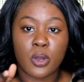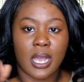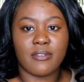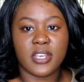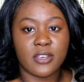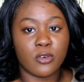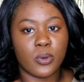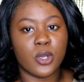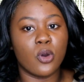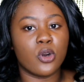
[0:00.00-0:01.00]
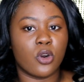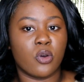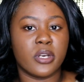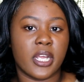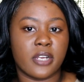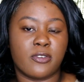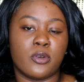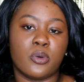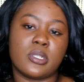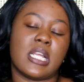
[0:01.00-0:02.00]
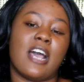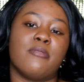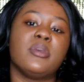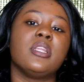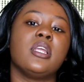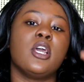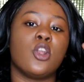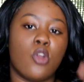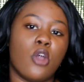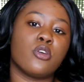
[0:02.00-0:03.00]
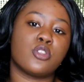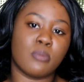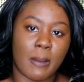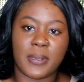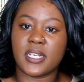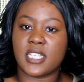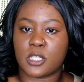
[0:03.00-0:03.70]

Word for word: have a giveaway going on on there for those that have been loyal to my page,